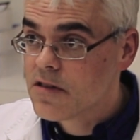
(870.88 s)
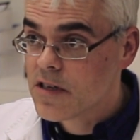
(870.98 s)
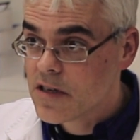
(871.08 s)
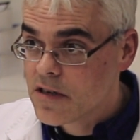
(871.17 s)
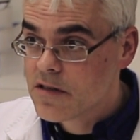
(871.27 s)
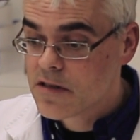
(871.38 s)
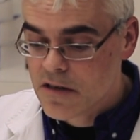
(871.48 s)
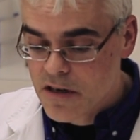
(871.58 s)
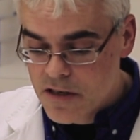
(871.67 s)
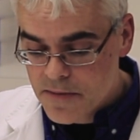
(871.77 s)
The
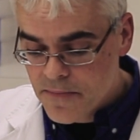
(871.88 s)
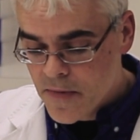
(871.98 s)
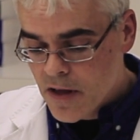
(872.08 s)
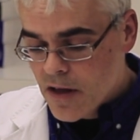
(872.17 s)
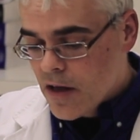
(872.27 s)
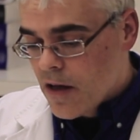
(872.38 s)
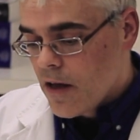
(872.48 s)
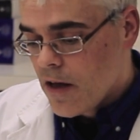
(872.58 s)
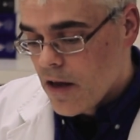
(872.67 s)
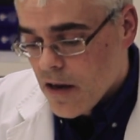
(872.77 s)
medication experience
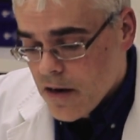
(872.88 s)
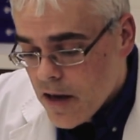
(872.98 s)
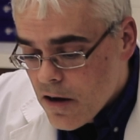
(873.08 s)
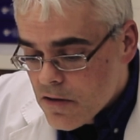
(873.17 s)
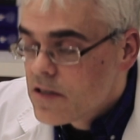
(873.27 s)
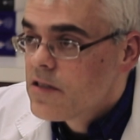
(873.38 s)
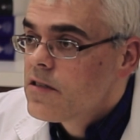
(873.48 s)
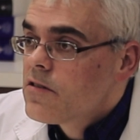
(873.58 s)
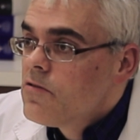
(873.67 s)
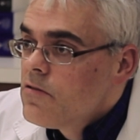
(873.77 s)
includes acquiring
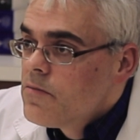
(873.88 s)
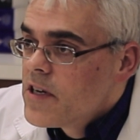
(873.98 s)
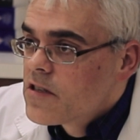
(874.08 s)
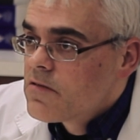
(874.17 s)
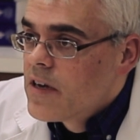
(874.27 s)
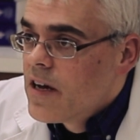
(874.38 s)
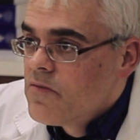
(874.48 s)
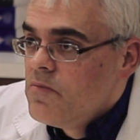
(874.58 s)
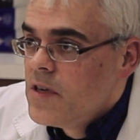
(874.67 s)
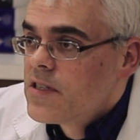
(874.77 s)
a complete list of
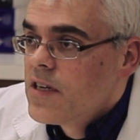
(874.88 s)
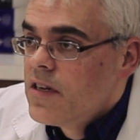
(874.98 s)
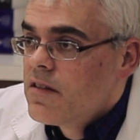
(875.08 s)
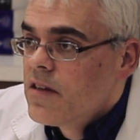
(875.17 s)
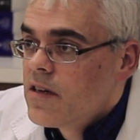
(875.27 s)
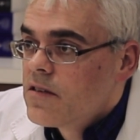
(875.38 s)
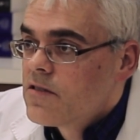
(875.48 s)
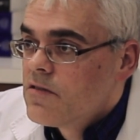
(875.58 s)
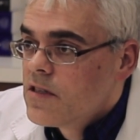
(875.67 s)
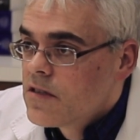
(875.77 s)
prescription and
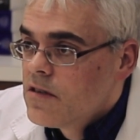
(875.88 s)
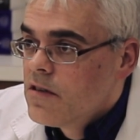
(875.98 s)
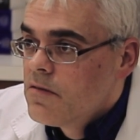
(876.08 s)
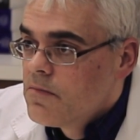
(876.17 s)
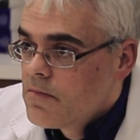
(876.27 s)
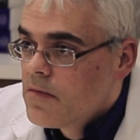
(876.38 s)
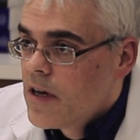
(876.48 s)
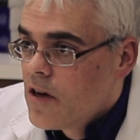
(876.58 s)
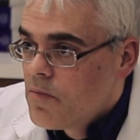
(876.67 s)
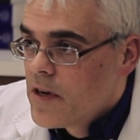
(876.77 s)
non-prescription
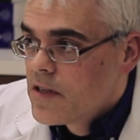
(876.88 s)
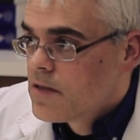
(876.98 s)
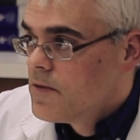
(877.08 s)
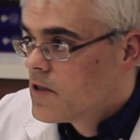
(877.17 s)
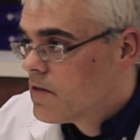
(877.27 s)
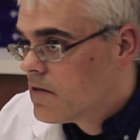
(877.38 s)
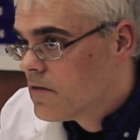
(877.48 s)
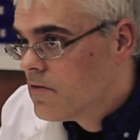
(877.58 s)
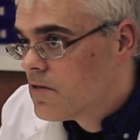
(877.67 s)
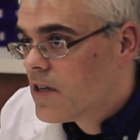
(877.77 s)
medications,
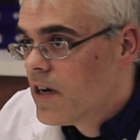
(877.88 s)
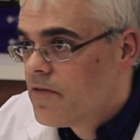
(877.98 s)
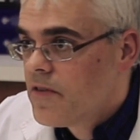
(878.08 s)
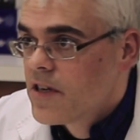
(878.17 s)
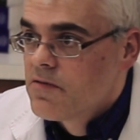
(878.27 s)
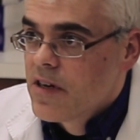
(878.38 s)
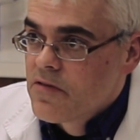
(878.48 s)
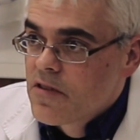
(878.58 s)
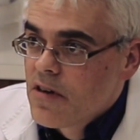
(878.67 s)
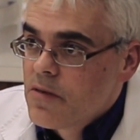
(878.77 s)
confirming the
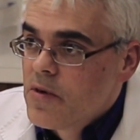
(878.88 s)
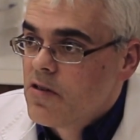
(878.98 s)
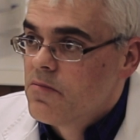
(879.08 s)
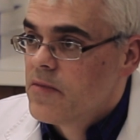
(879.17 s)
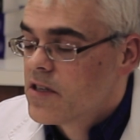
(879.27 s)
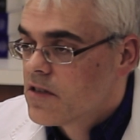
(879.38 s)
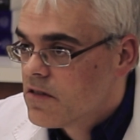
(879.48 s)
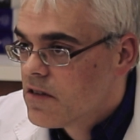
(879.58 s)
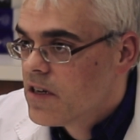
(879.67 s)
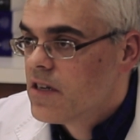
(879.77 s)
appropriate medication
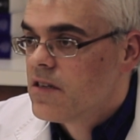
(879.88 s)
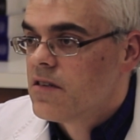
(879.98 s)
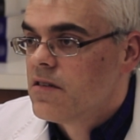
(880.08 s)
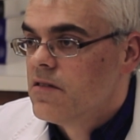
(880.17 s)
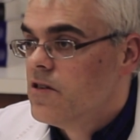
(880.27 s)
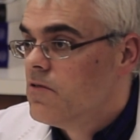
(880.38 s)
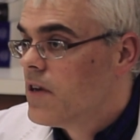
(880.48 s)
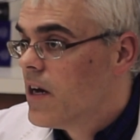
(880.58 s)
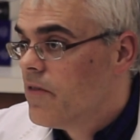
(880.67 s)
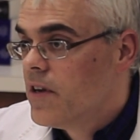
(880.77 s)
administration techniques are
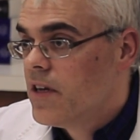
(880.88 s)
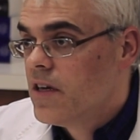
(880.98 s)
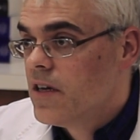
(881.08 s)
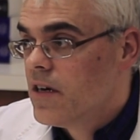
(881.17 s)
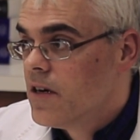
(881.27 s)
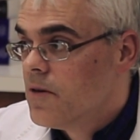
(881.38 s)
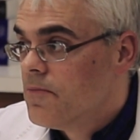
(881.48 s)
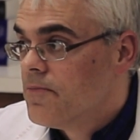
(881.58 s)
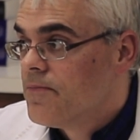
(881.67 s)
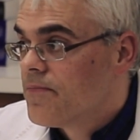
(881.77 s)
being followed,
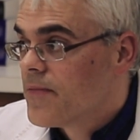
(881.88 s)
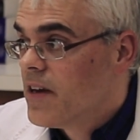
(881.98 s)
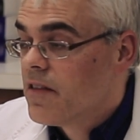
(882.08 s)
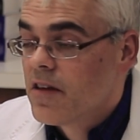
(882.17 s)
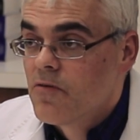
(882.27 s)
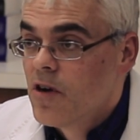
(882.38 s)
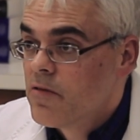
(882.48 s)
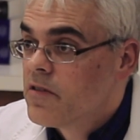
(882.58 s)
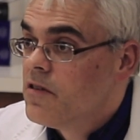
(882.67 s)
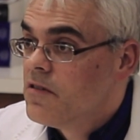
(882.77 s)
matching of
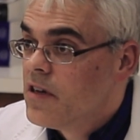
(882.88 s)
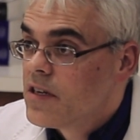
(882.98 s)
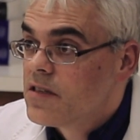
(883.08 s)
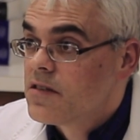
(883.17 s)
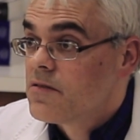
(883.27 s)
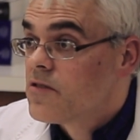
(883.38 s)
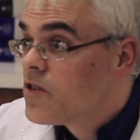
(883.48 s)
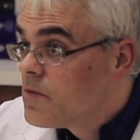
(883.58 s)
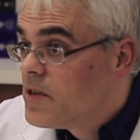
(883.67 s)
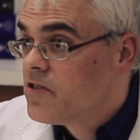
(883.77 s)
medications to validated
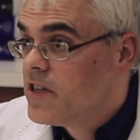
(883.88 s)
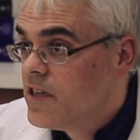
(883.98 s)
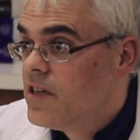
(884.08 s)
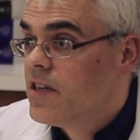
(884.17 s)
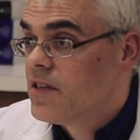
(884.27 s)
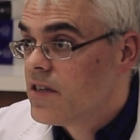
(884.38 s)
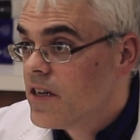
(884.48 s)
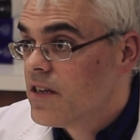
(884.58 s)
medical conditions,